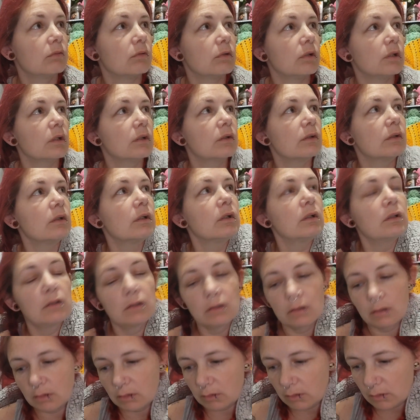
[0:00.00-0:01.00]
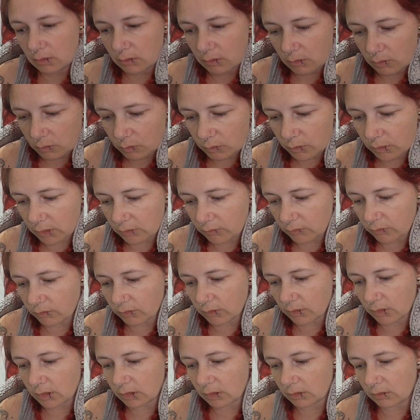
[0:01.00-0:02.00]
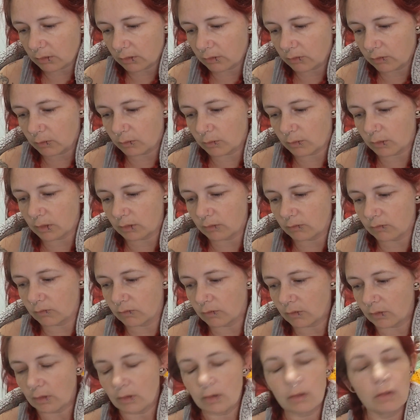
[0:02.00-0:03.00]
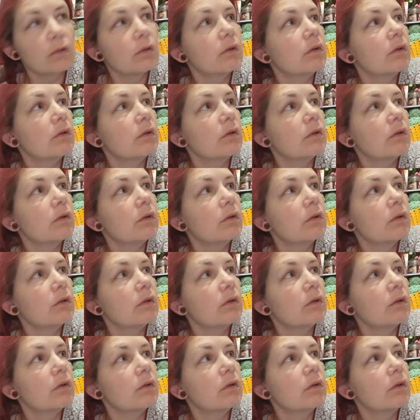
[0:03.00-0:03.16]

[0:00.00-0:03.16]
Listen. Wait for it, guys. Wait for it.